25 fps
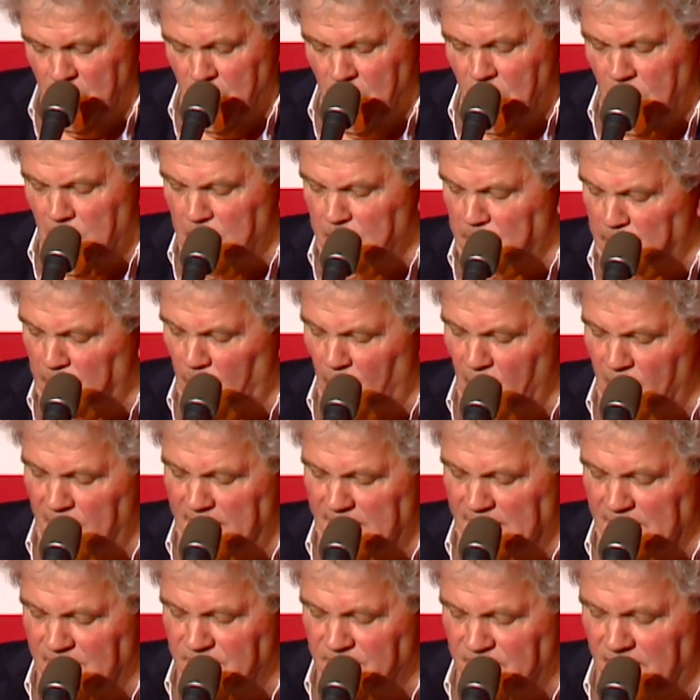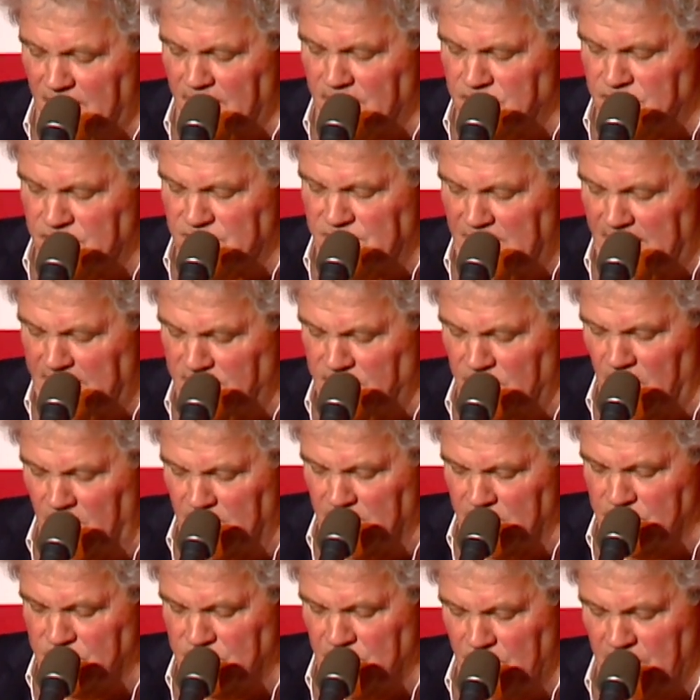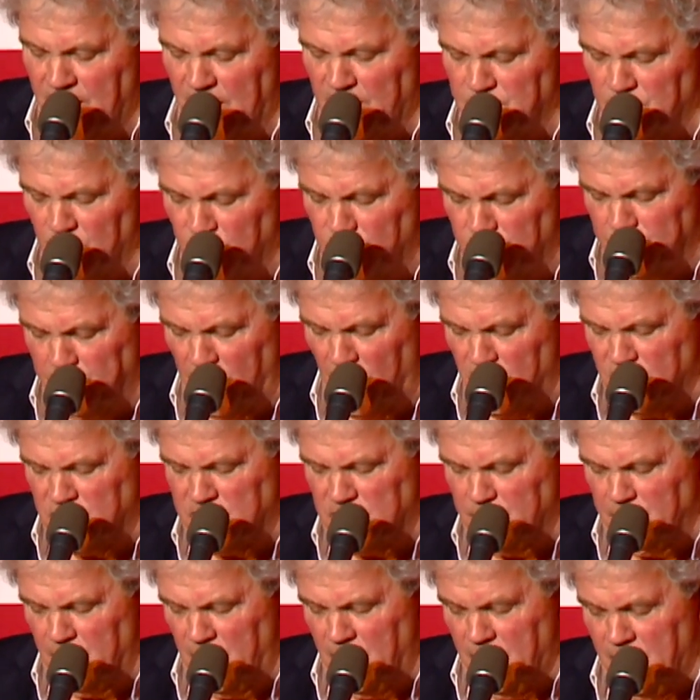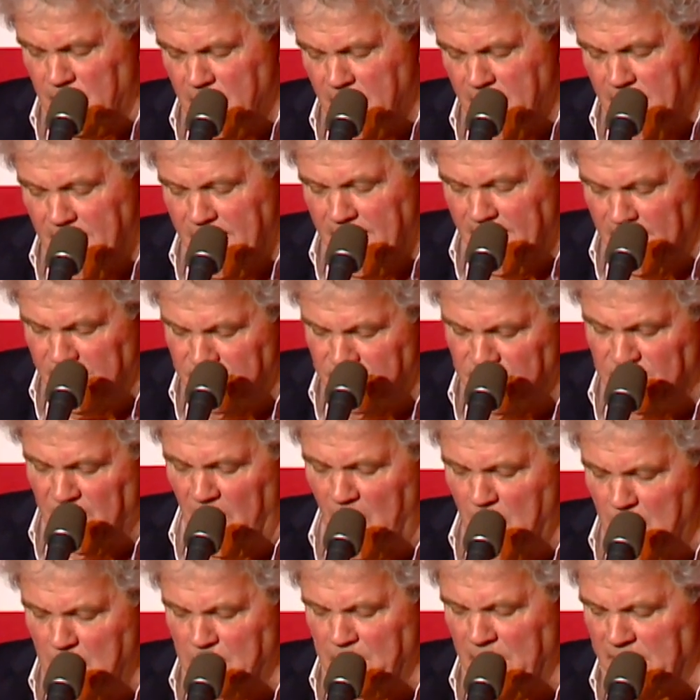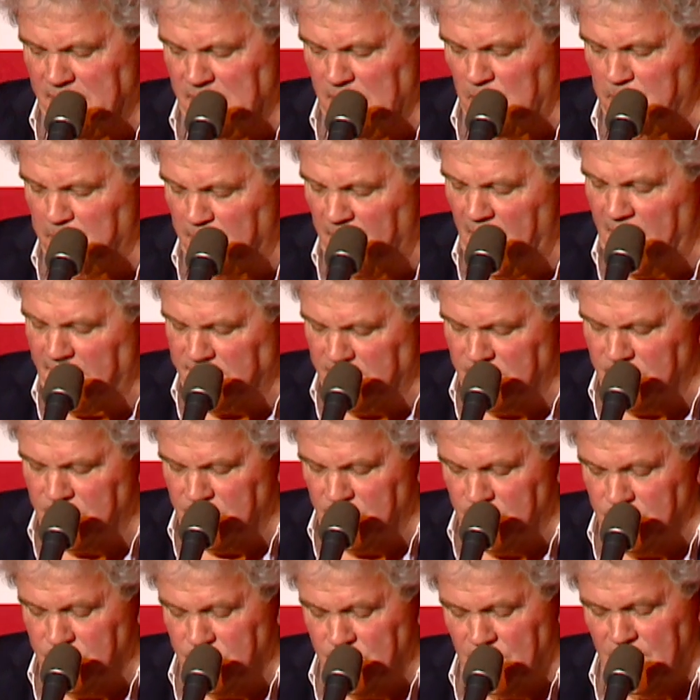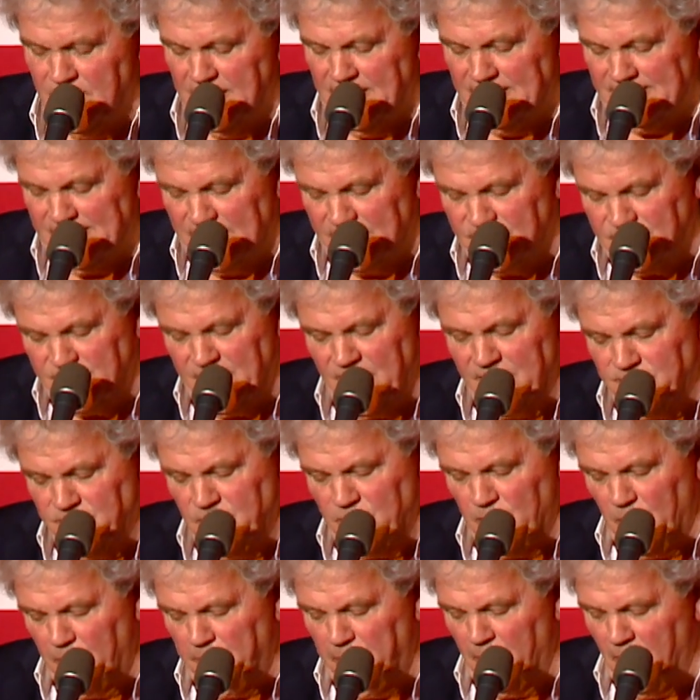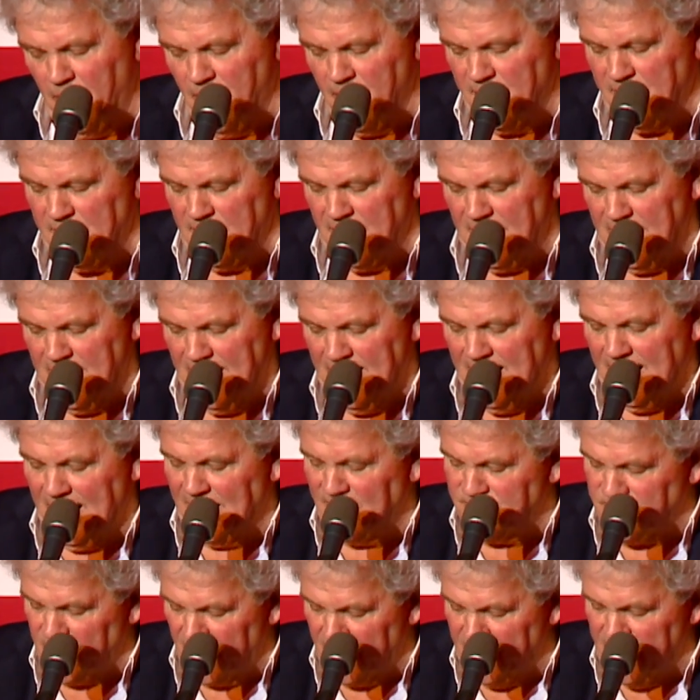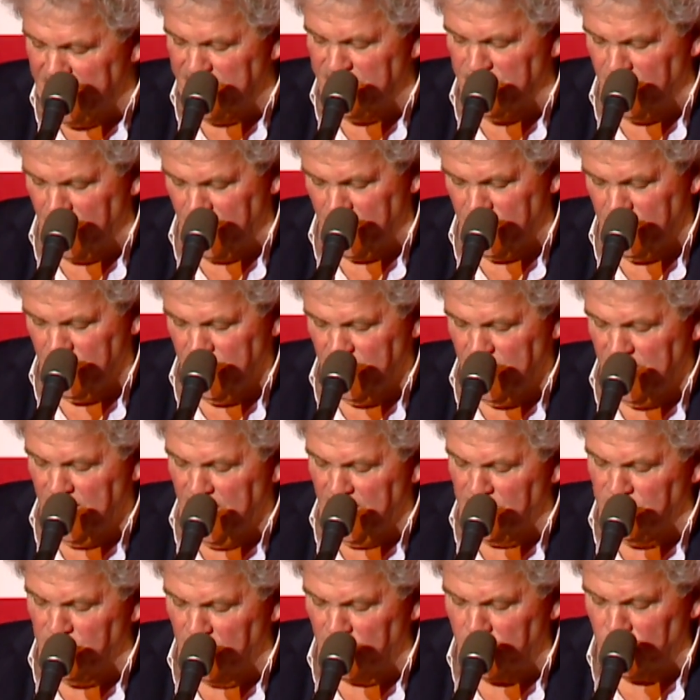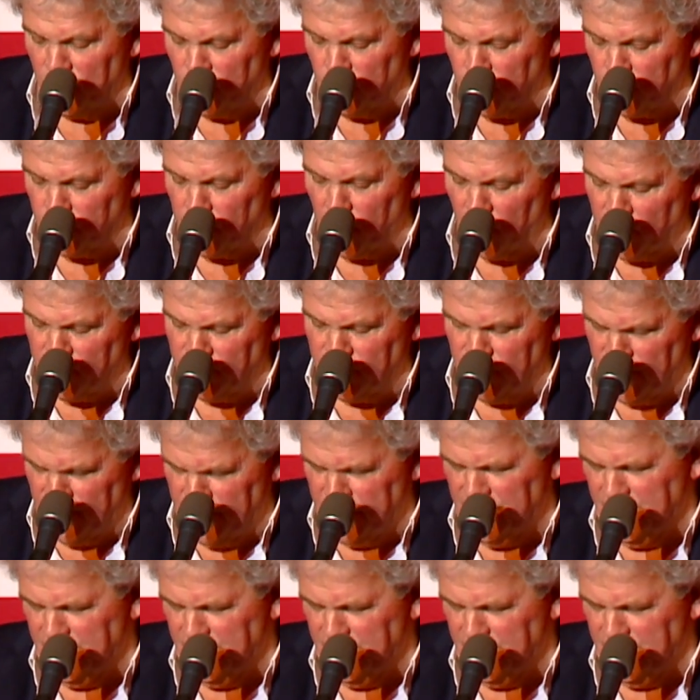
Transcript: employing advanced technology and responsible environmental practices that sets it apart as a leader in the construction